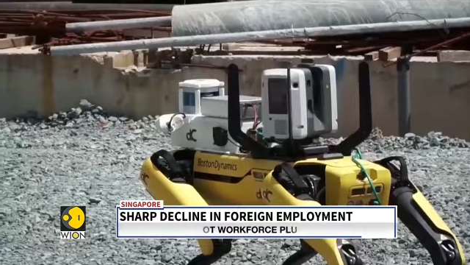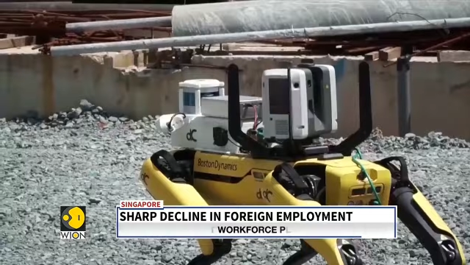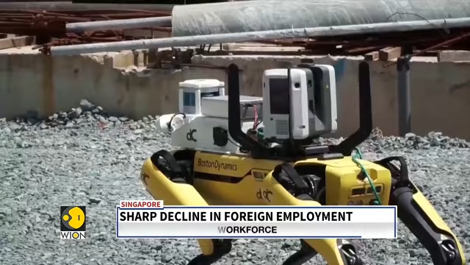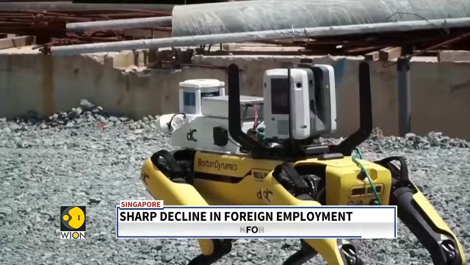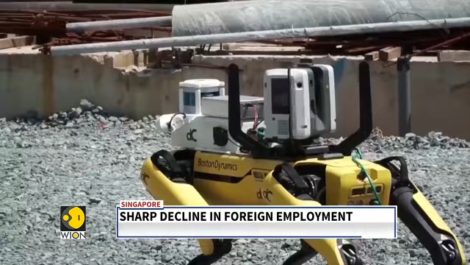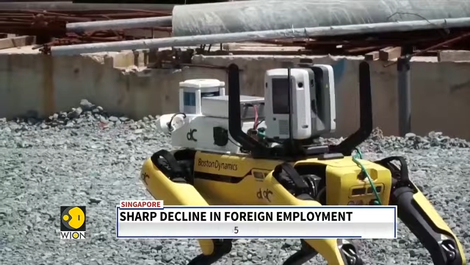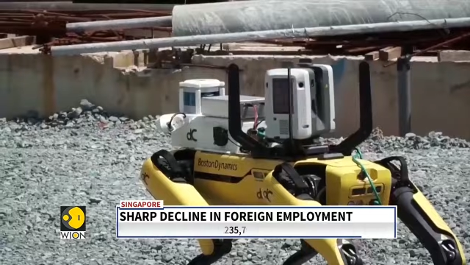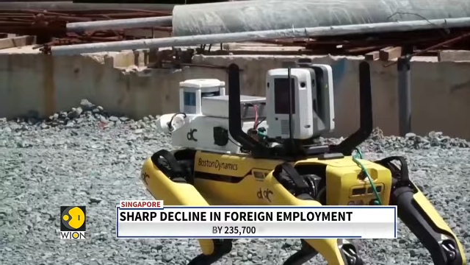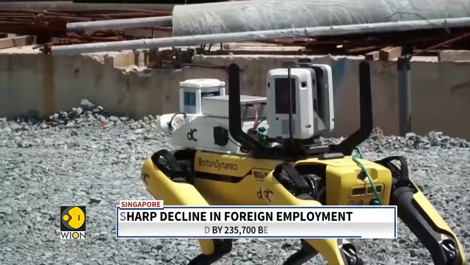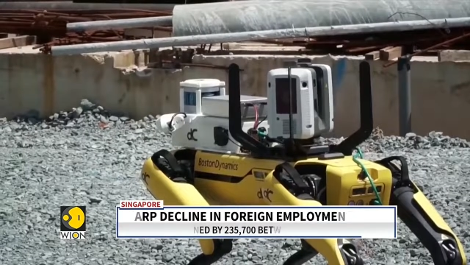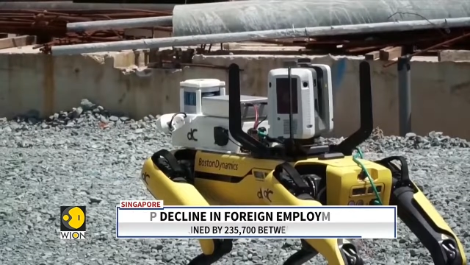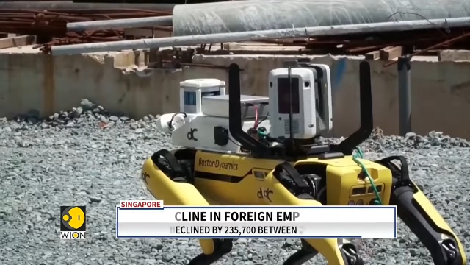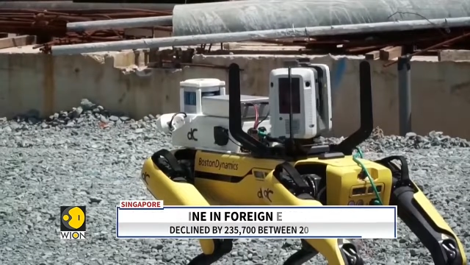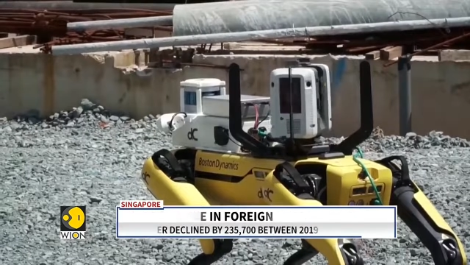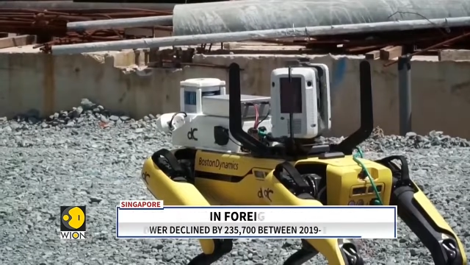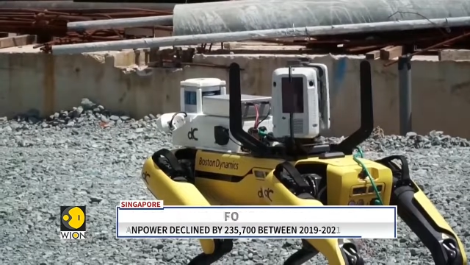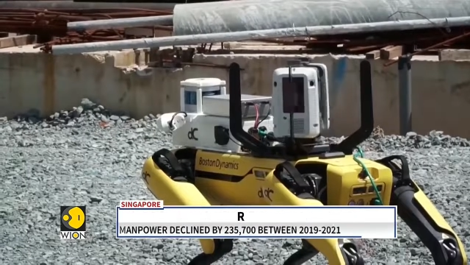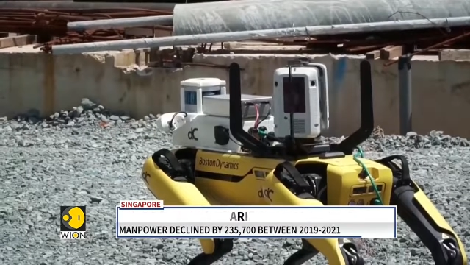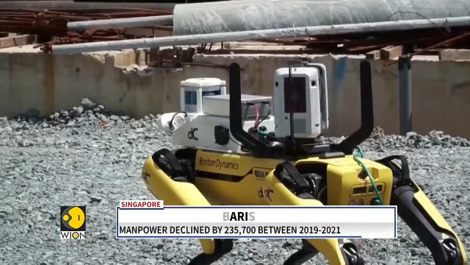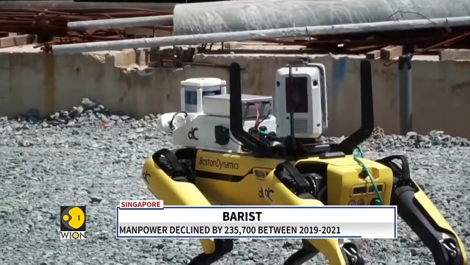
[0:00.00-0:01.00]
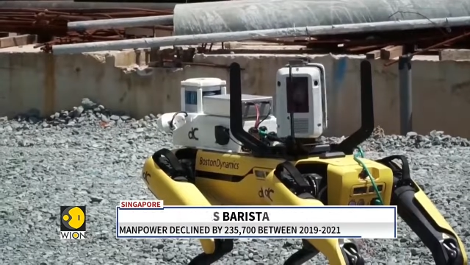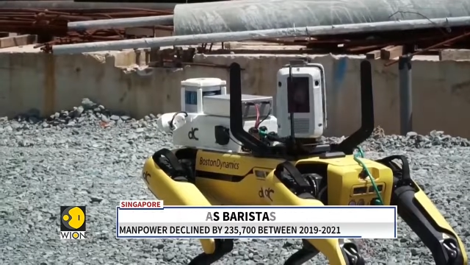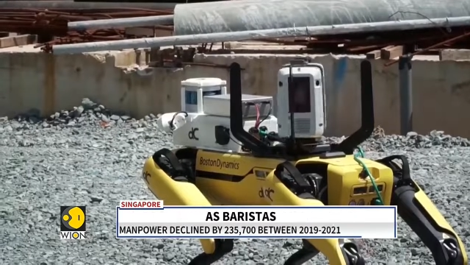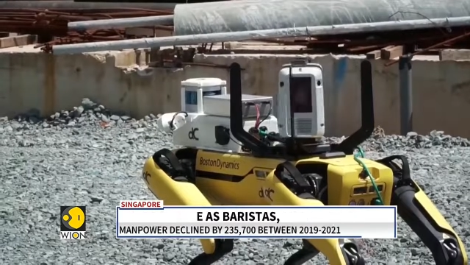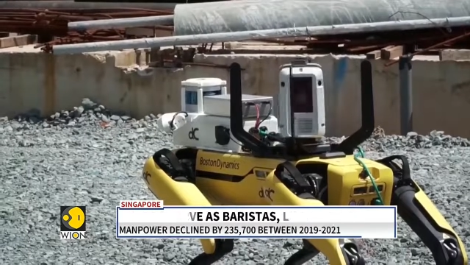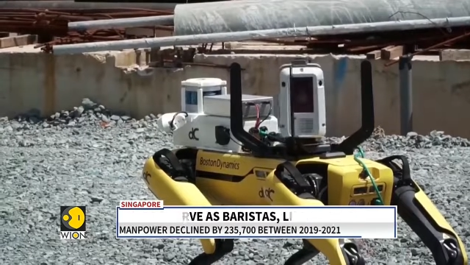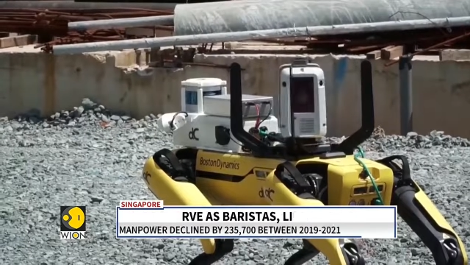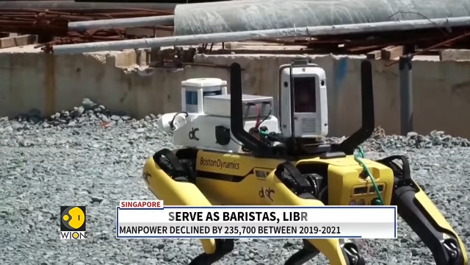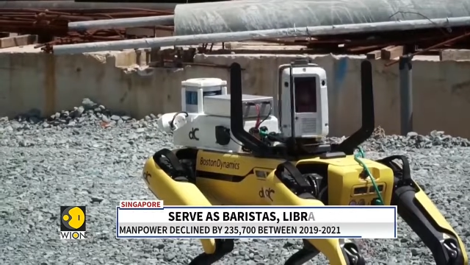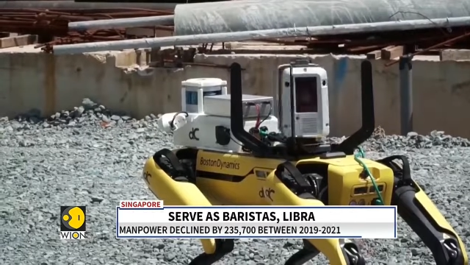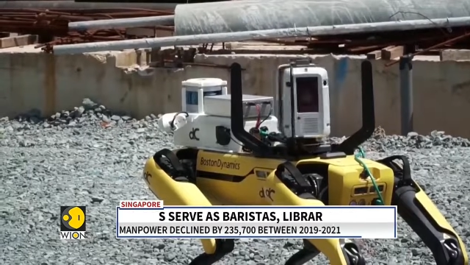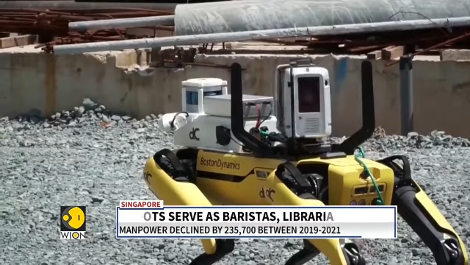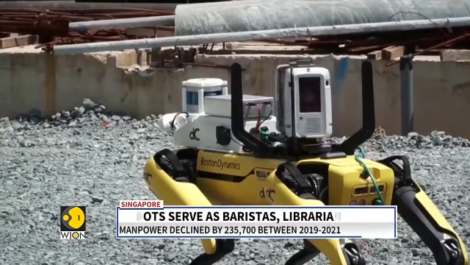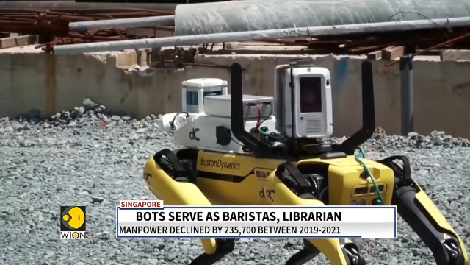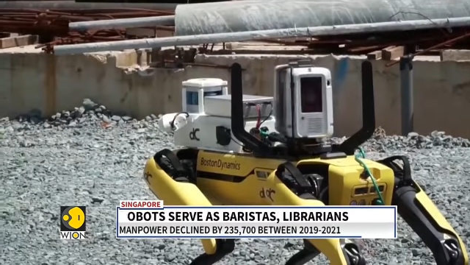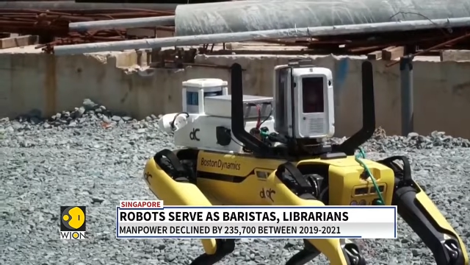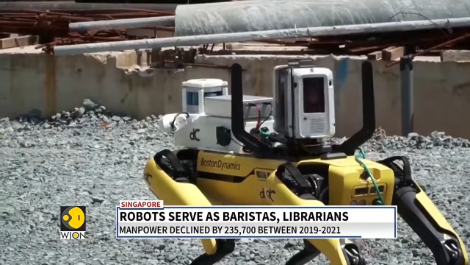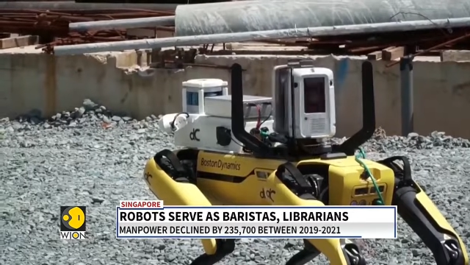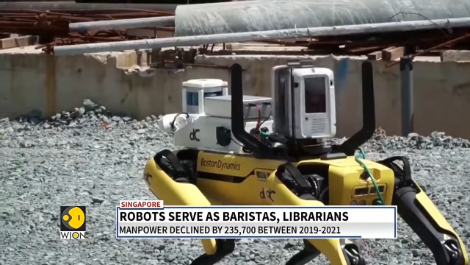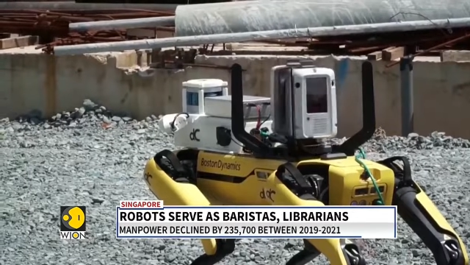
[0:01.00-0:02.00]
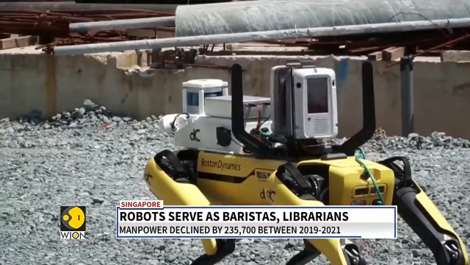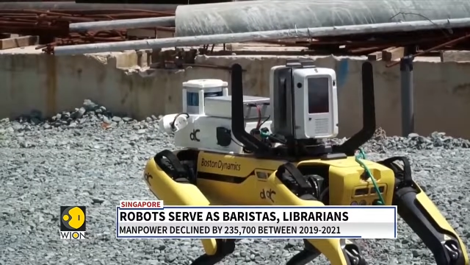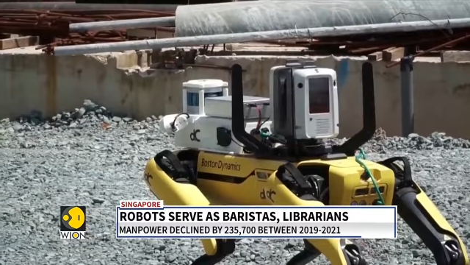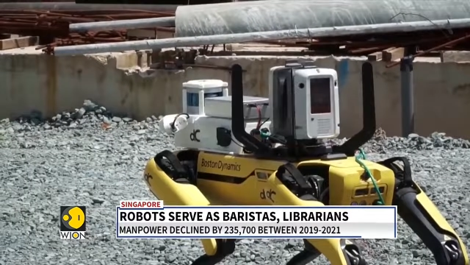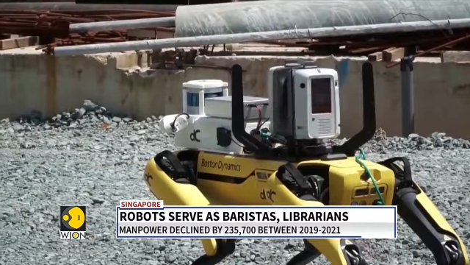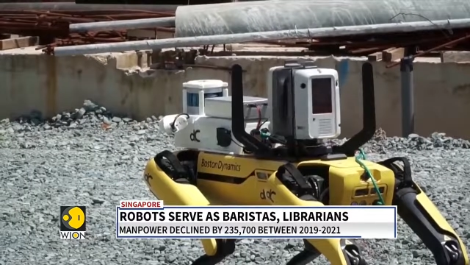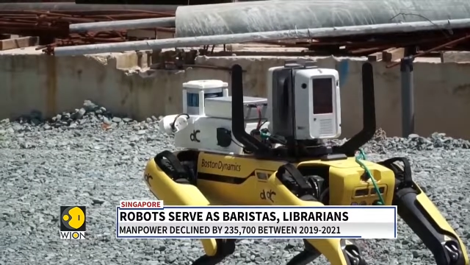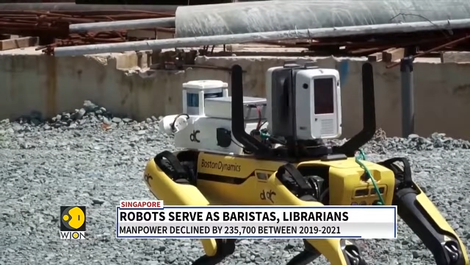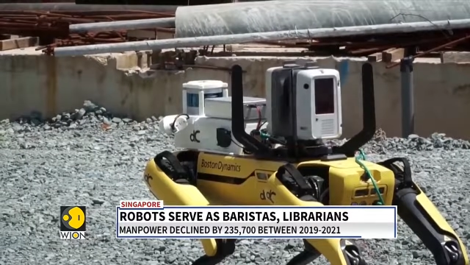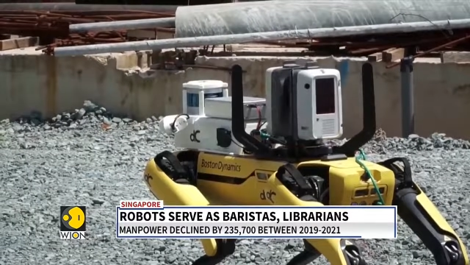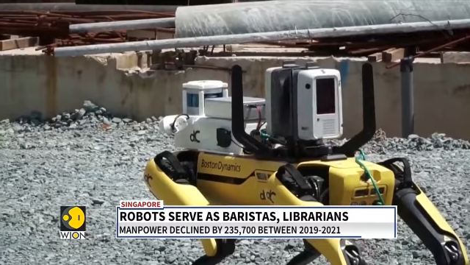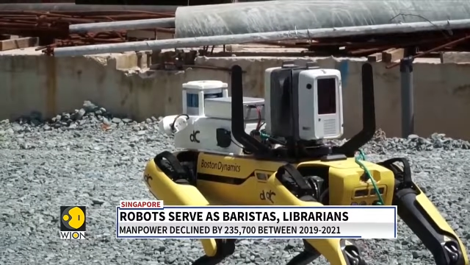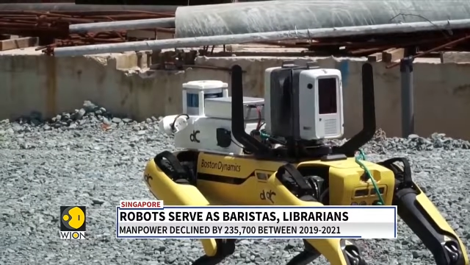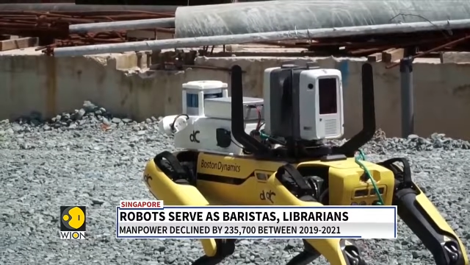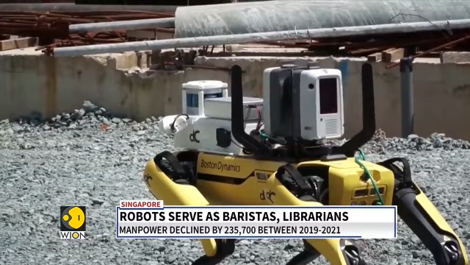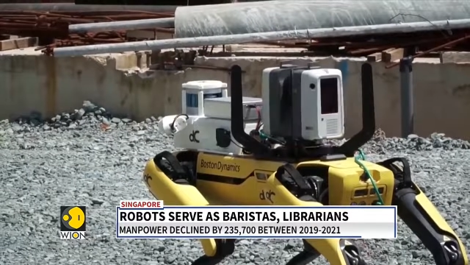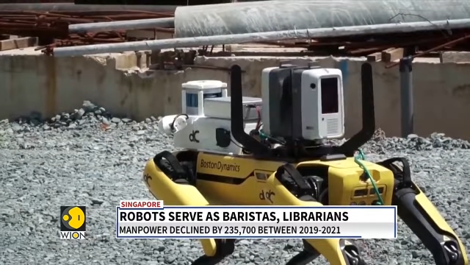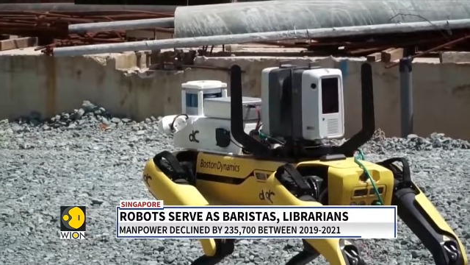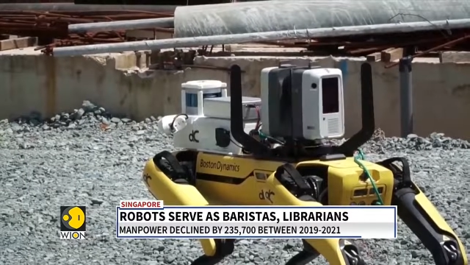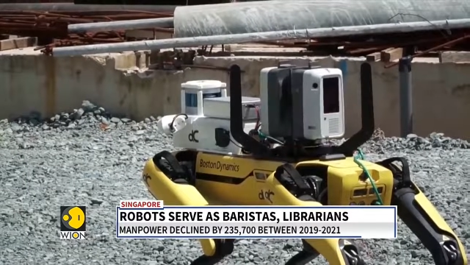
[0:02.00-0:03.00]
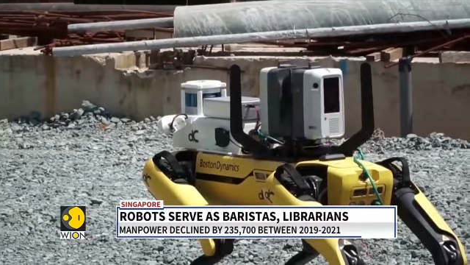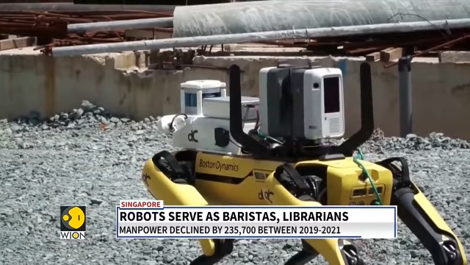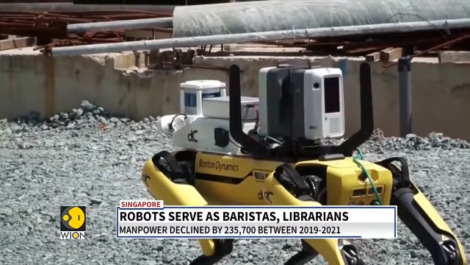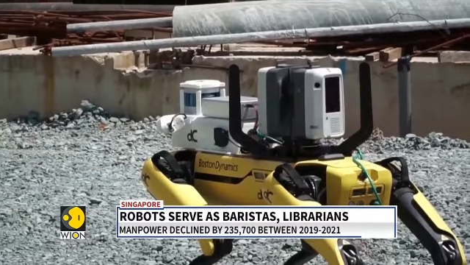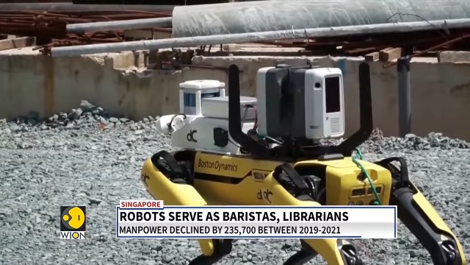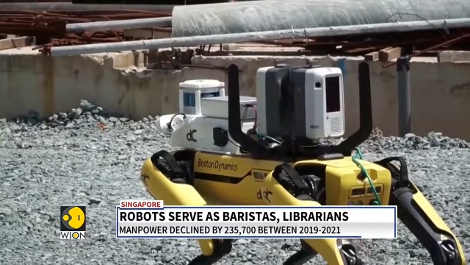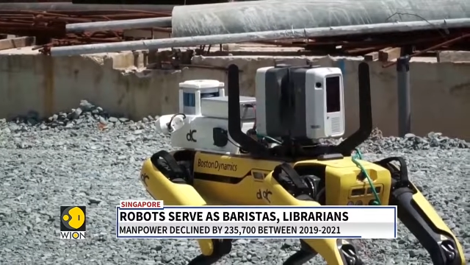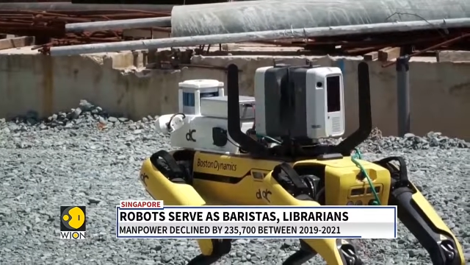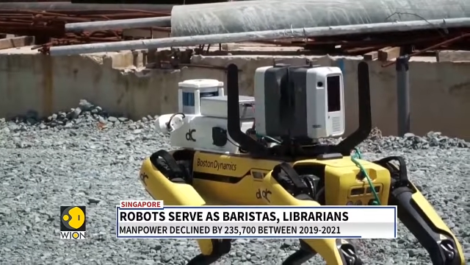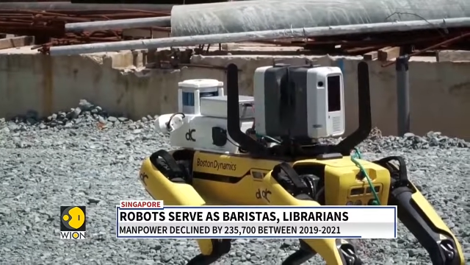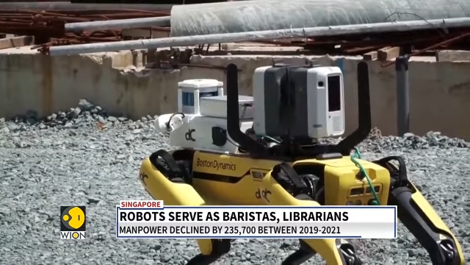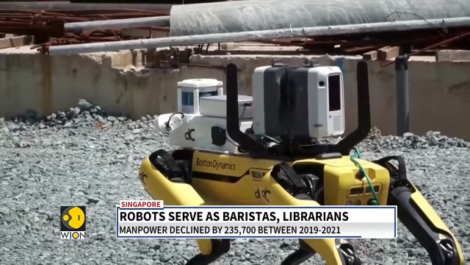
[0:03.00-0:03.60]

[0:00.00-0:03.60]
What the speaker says: No face is visible, so there are no lips to read.